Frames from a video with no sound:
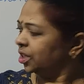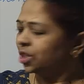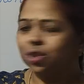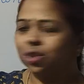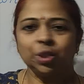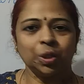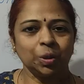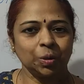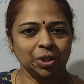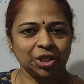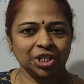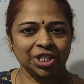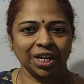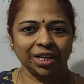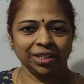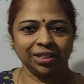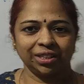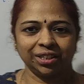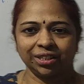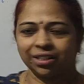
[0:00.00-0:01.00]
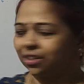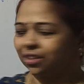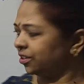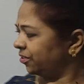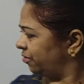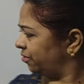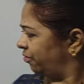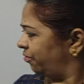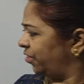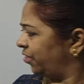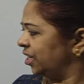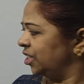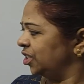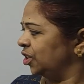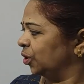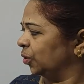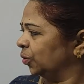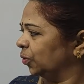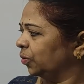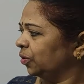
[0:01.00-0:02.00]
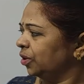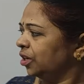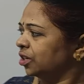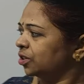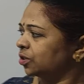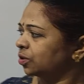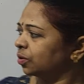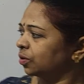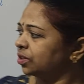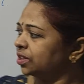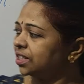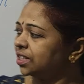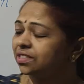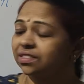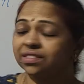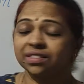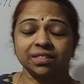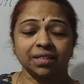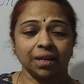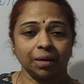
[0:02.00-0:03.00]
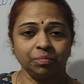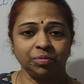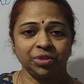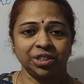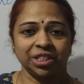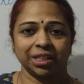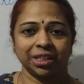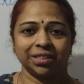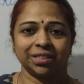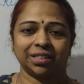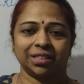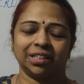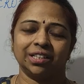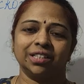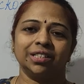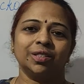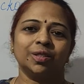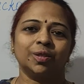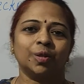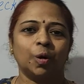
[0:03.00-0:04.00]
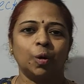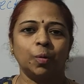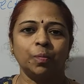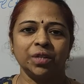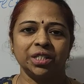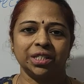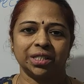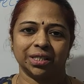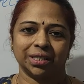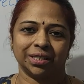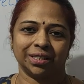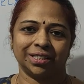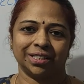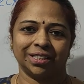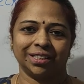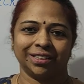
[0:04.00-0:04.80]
you shut the window. So the subject is omitted.